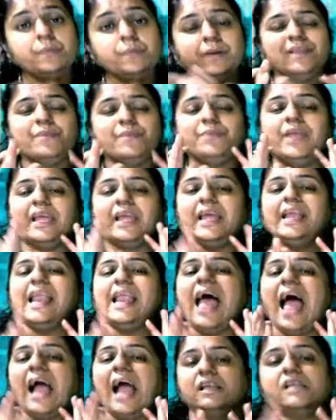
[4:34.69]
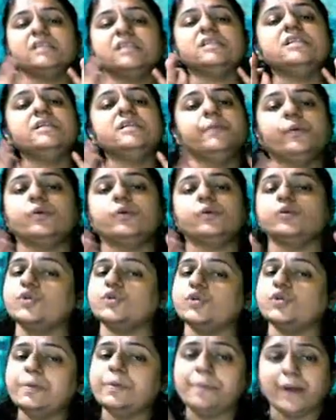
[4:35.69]
matlab they can act as a
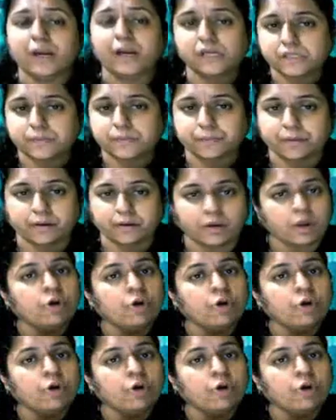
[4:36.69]
depository participant.